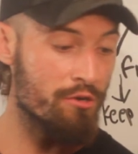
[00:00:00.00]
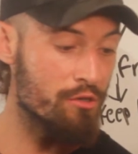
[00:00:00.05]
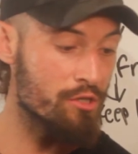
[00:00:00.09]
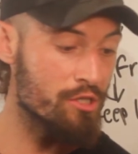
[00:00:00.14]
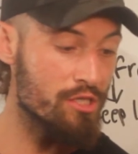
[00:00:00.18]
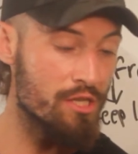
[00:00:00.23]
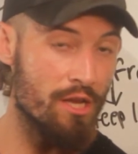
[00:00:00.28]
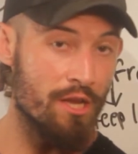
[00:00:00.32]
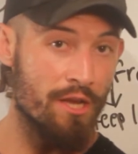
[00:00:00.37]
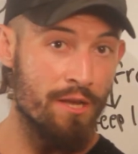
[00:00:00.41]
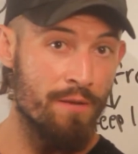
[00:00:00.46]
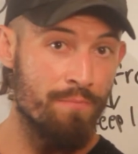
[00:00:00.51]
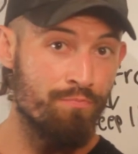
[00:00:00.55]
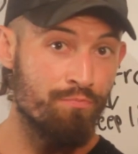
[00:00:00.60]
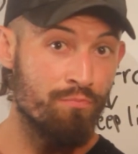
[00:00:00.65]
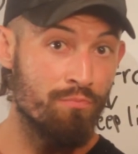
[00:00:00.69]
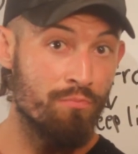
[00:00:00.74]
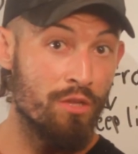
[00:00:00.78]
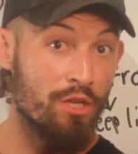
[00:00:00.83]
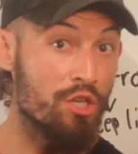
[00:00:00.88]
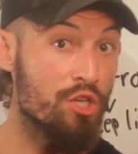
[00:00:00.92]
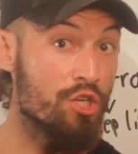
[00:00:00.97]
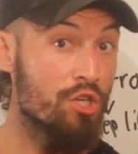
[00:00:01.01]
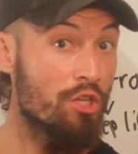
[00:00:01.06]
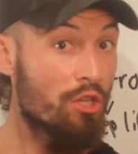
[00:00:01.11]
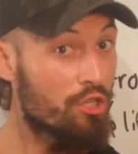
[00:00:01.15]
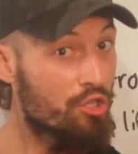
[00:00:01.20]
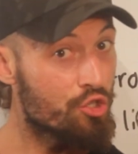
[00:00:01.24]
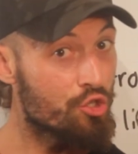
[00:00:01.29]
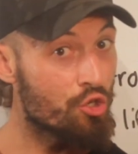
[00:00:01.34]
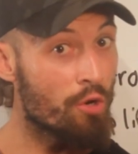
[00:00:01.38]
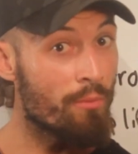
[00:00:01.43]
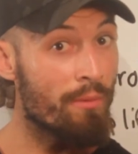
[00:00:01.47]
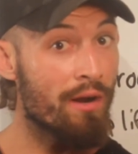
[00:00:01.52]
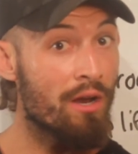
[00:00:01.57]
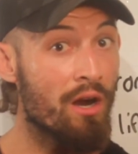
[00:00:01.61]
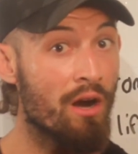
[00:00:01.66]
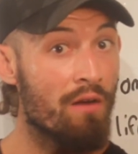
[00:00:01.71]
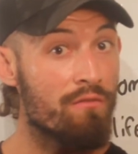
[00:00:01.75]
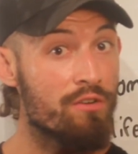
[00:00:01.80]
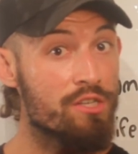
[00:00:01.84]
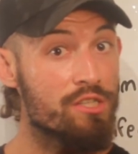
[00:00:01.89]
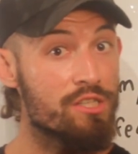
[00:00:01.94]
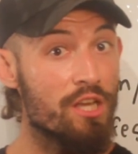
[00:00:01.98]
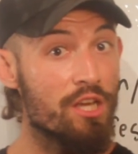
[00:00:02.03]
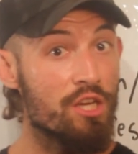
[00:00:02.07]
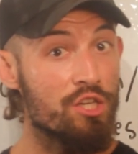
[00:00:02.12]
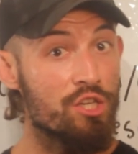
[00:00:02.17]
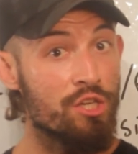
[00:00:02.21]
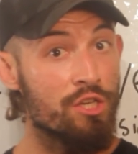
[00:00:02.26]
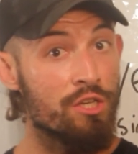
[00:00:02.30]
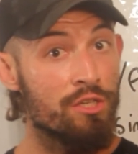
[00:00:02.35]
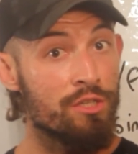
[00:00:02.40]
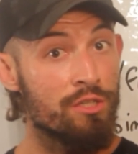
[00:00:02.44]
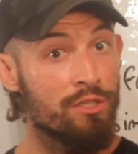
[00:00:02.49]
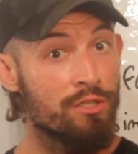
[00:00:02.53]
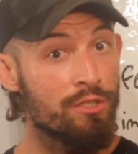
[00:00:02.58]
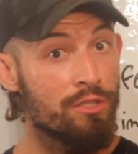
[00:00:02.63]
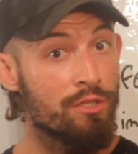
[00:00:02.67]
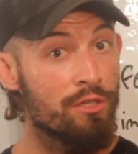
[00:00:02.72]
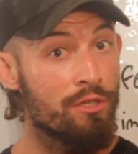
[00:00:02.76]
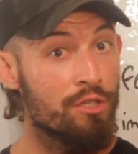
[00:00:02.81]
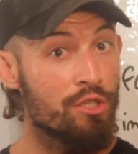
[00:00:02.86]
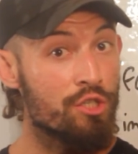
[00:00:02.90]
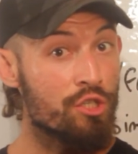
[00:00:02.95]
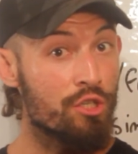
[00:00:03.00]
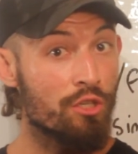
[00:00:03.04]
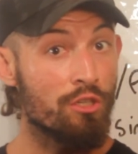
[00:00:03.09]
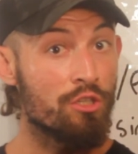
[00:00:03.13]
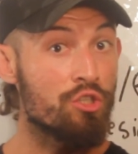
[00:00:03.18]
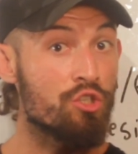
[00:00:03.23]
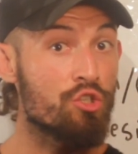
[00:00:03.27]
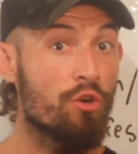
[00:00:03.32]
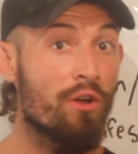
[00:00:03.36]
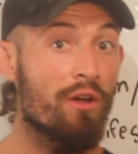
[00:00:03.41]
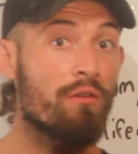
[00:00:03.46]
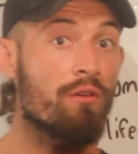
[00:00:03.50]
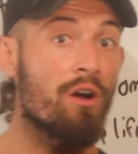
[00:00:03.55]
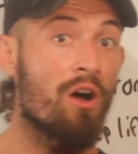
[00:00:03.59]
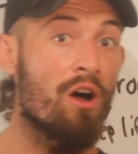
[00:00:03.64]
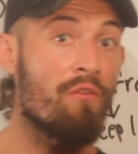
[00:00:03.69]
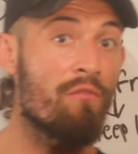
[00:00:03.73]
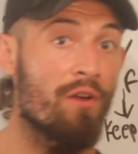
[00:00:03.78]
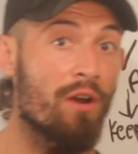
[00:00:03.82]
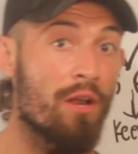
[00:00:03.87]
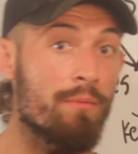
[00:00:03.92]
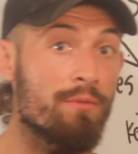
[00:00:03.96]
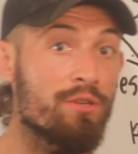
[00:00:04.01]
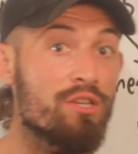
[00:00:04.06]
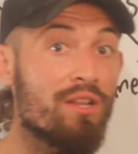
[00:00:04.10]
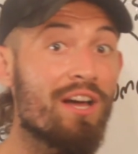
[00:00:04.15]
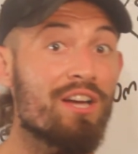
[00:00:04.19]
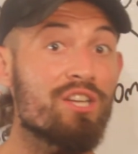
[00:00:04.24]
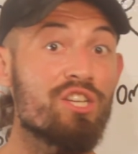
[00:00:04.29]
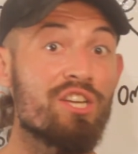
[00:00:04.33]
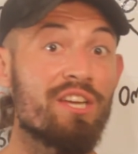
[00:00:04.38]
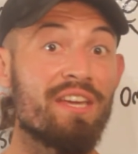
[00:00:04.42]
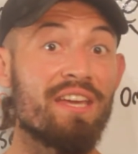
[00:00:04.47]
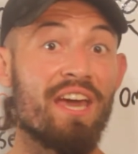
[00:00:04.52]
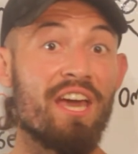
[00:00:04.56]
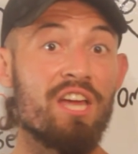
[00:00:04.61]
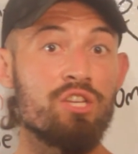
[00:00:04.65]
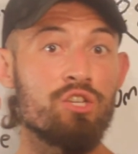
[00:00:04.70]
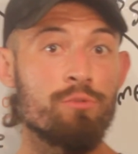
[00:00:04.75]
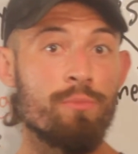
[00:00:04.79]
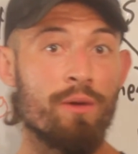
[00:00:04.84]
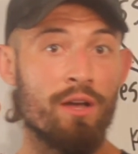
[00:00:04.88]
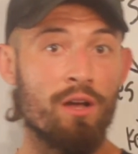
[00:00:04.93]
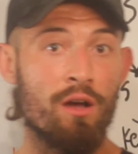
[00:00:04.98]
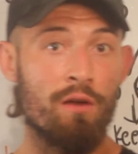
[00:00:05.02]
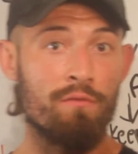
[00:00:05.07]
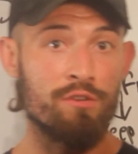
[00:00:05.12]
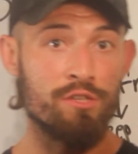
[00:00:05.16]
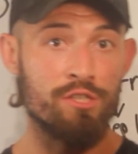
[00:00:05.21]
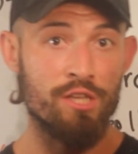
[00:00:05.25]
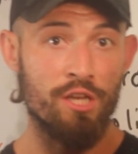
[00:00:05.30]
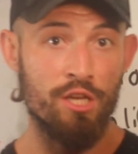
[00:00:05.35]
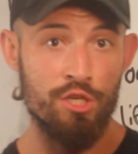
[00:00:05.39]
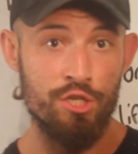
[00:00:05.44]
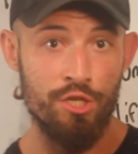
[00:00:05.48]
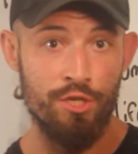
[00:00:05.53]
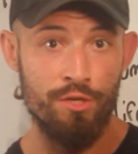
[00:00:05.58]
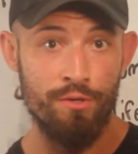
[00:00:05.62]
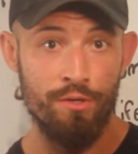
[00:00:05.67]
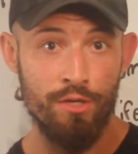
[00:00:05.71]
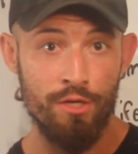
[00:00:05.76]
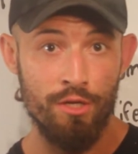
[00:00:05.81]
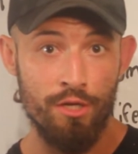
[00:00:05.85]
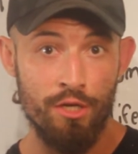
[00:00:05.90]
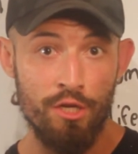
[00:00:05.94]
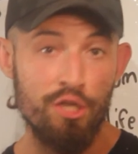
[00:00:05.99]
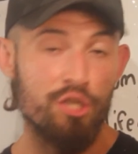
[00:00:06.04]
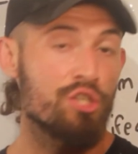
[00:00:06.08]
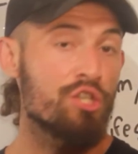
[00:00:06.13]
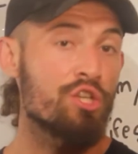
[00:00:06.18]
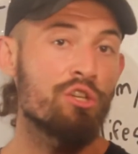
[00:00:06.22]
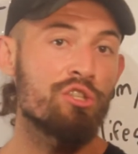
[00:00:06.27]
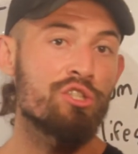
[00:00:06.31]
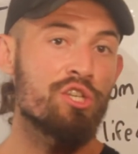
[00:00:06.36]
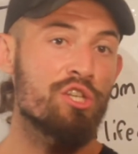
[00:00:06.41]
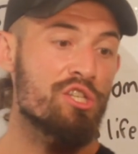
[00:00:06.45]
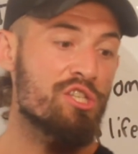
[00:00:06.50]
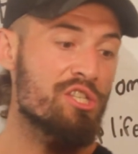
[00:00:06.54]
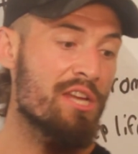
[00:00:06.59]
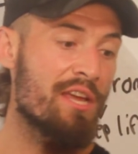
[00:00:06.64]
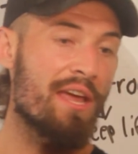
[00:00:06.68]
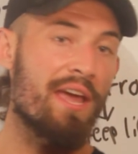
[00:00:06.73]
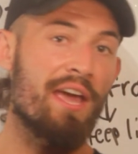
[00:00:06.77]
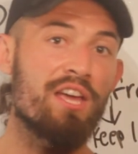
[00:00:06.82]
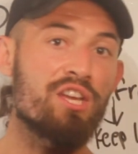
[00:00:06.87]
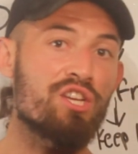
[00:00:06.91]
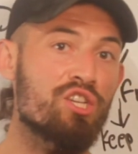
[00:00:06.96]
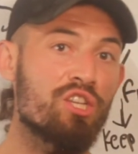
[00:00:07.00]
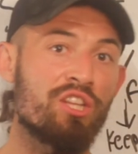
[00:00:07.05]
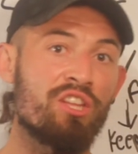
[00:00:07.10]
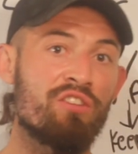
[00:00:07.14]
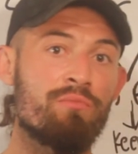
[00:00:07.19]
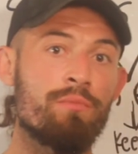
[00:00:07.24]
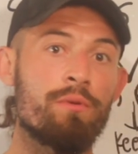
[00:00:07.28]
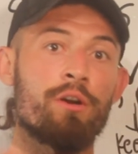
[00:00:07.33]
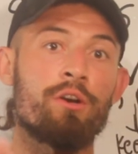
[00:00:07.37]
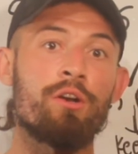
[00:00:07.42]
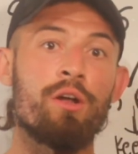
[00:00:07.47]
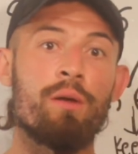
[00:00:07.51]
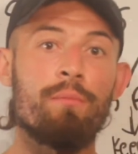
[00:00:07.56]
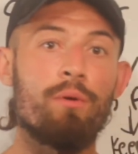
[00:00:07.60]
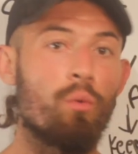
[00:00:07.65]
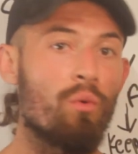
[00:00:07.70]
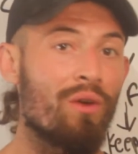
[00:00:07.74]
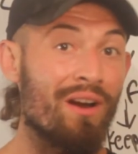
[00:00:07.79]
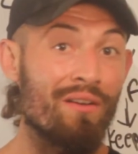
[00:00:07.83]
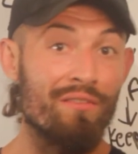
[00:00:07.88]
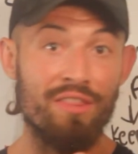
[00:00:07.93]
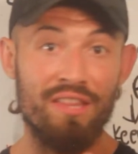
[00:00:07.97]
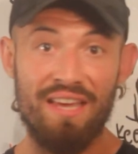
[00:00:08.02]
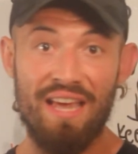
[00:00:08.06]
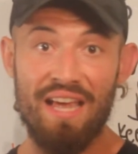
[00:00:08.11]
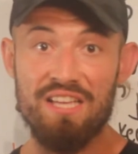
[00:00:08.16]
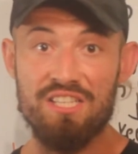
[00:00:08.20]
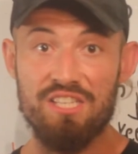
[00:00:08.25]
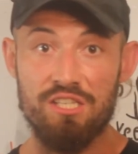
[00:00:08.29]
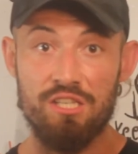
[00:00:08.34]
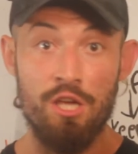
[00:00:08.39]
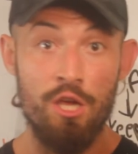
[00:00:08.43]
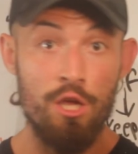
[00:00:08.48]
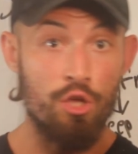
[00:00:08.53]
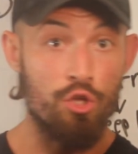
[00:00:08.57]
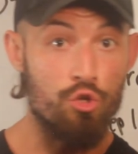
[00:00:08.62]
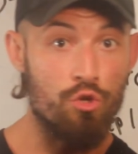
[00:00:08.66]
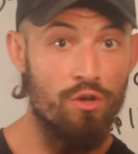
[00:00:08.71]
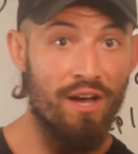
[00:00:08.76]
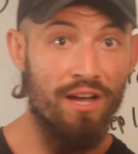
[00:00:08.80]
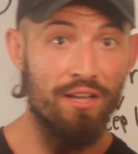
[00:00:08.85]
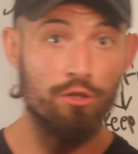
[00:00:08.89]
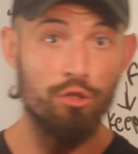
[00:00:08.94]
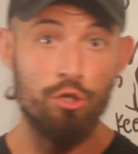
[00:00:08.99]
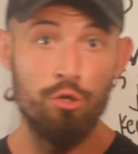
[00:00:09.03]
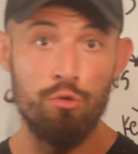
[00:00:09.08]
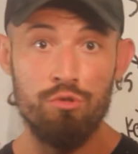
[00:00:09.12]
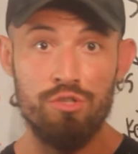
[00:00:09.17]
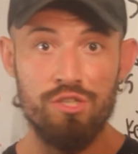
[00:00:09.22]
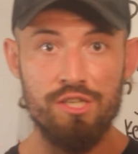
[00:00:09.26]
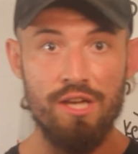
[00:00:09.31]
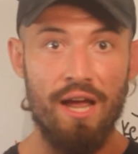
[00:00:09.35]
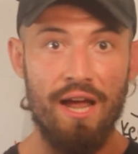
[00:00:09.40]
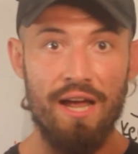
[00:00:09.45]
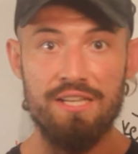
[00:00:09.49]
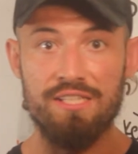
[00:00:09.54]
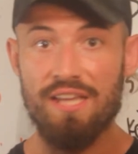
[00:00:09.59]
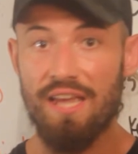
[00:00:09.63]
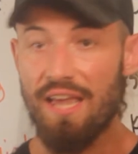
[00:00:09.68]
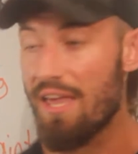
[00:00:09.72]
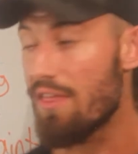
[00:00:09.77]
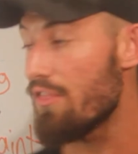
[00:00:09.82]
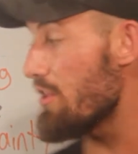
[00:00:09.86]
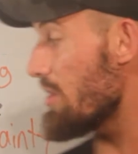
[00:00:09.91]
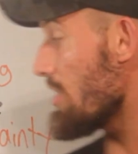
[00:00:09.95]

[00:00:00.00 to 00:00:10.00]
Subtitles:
say she'll enjoy my conversation, she'll enjoy how confident I am, she'll actually engage in my conversation. She'll just say, hey, she'll leave me her number, whatever the case is. You got two sides, and the